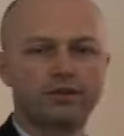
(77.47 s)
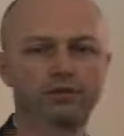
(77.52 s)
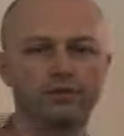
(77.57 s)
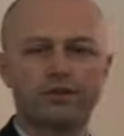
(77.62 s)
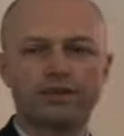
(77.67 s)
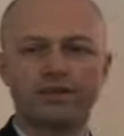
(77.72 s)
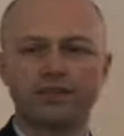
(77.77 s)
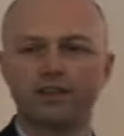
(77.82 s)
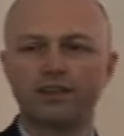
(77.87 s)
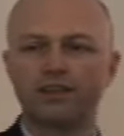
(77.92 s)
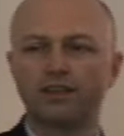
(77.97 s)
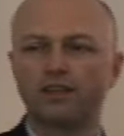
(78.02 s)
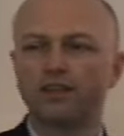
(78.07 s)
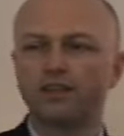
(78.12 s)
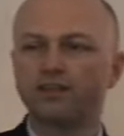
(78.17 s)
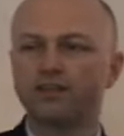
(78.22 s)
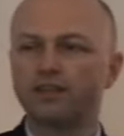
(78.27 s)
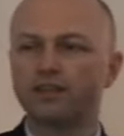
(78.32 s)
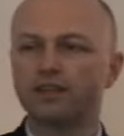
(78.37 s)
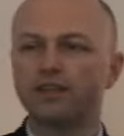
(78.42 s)
it's going to be a Second
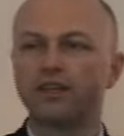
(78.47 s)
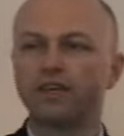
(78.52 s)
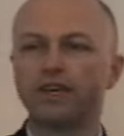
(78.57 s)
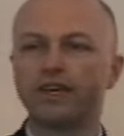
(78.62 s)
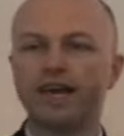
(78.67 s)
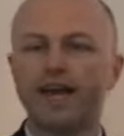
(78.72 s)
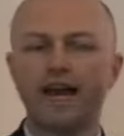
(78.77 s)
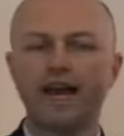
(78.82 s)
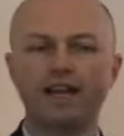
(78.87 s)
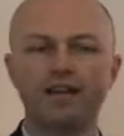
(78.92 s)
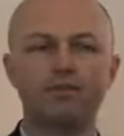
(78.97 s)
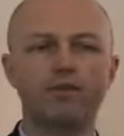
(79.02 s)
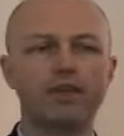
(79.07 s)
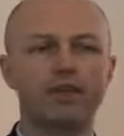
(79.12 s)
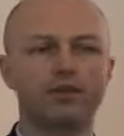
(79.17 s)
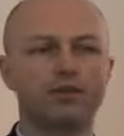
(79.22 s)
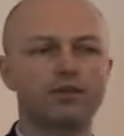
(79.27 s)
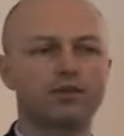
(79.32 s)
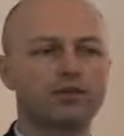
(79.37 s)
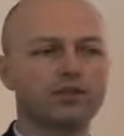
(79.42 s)
Life City. How do you
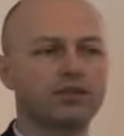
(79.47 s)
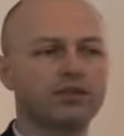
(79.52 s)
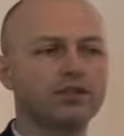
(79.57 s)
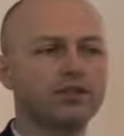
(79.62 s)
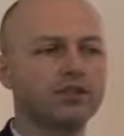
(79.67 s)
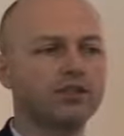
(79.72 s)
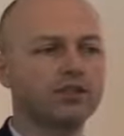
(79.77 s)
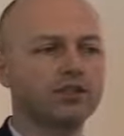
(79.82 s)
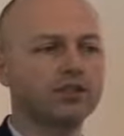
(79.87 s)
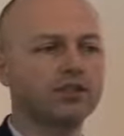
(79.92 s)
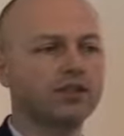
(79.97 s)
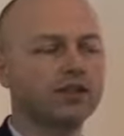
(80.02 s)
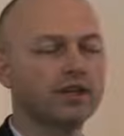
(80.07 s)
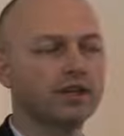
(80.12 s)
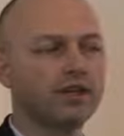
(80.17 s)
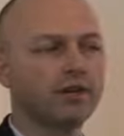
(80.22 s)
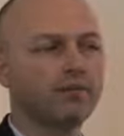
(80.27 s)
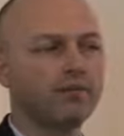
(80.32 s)
make those decisions?